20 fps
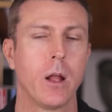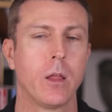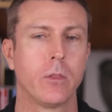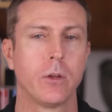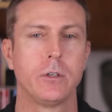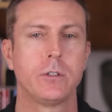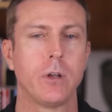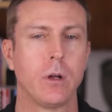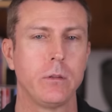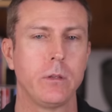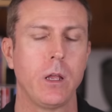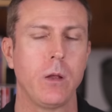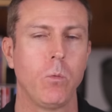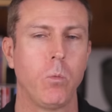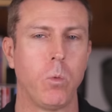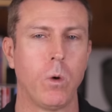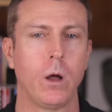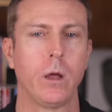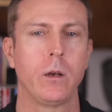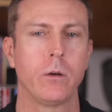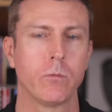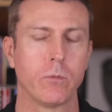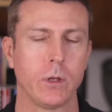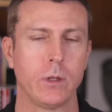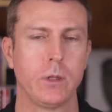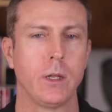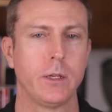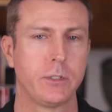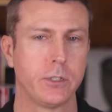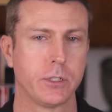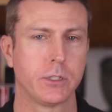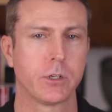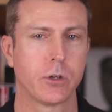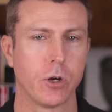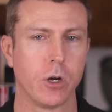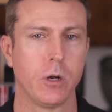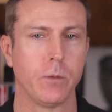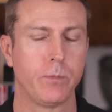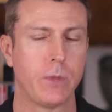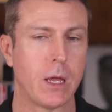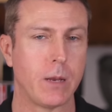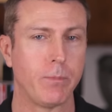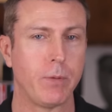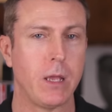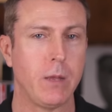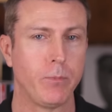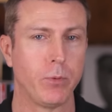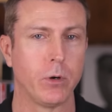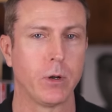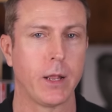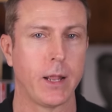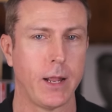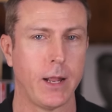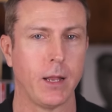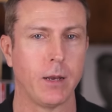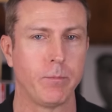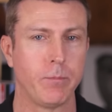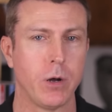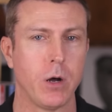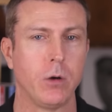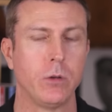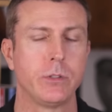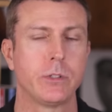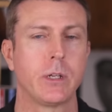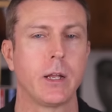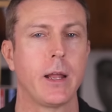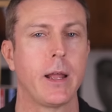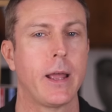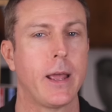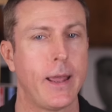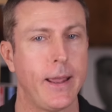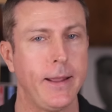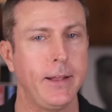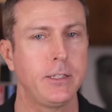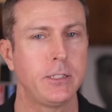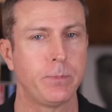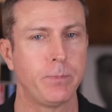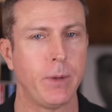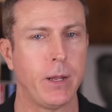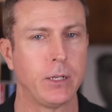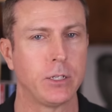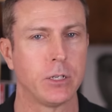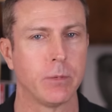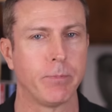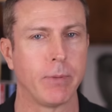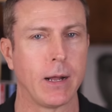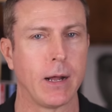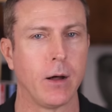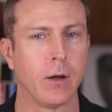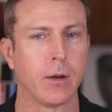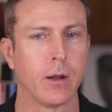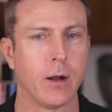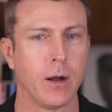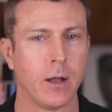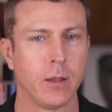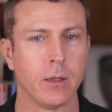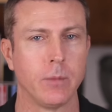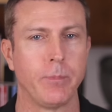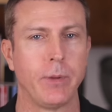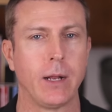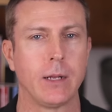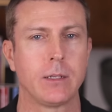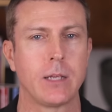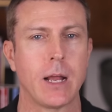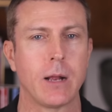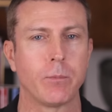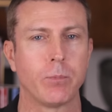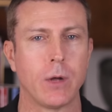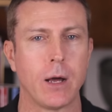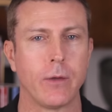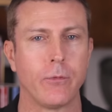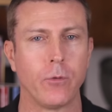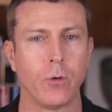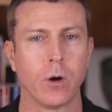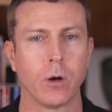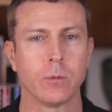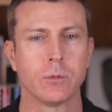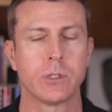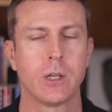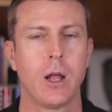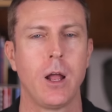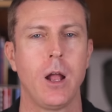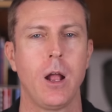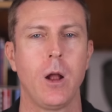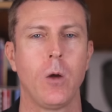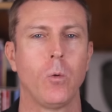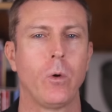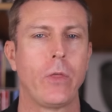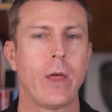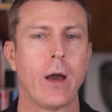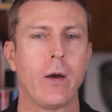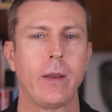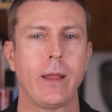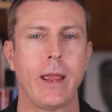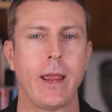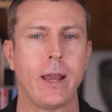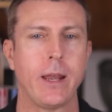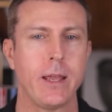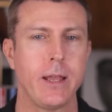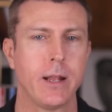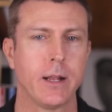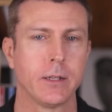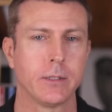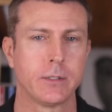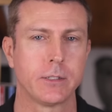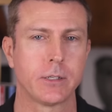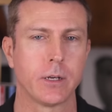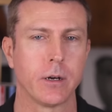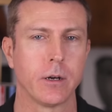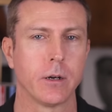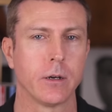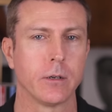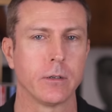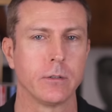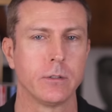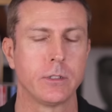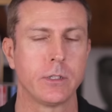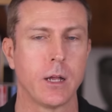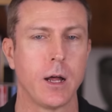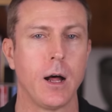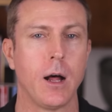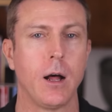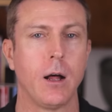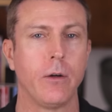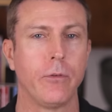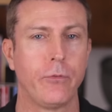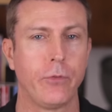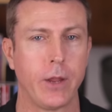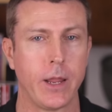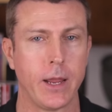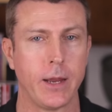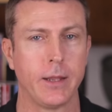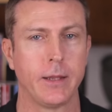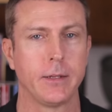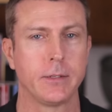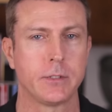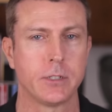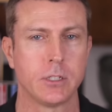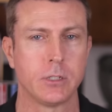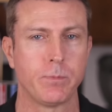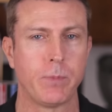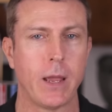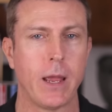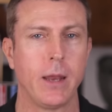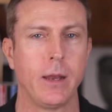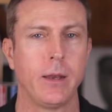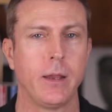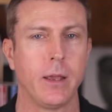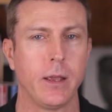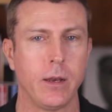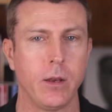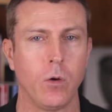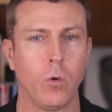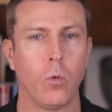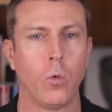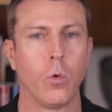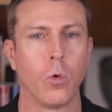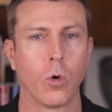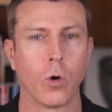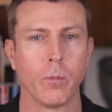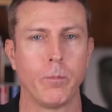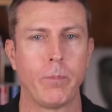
There's only one religious group that people can post hate speech about on the big tech platforms without any concerns of getting suspended or